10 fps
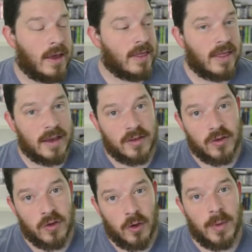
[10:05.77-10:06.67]
Thanks
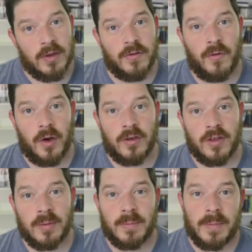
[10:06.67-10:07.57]
so much for
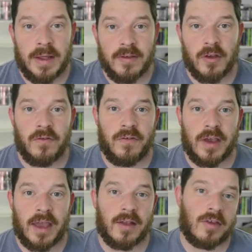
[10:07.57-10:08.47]
watching. Please don't
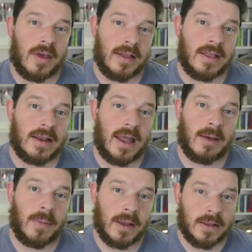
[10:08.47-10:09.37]
forget to hit that like
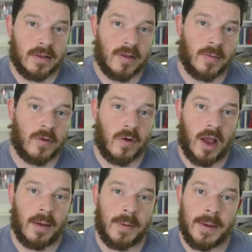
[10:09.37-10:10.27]
button,
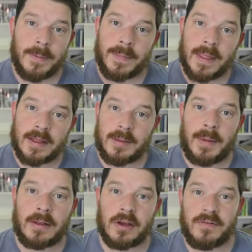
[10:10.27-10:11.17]
subscribe, hit the bell
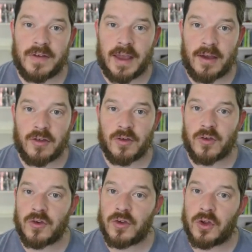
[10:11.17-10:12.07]
notification so
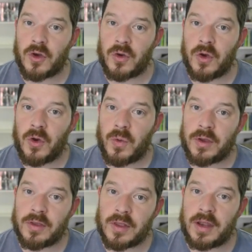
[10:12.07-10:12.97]
you know
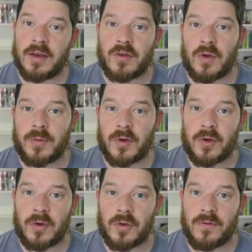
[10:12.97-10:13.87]
when the next Crypto
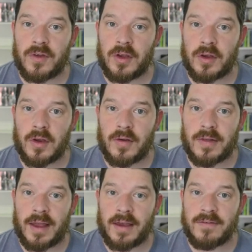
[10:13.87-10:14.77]
Guru video goes
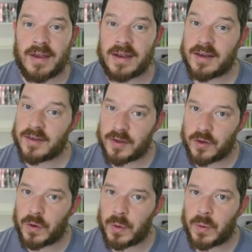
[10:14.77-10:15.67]
live, and I'll see
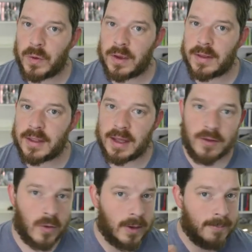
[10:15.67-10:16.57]
you in the next one.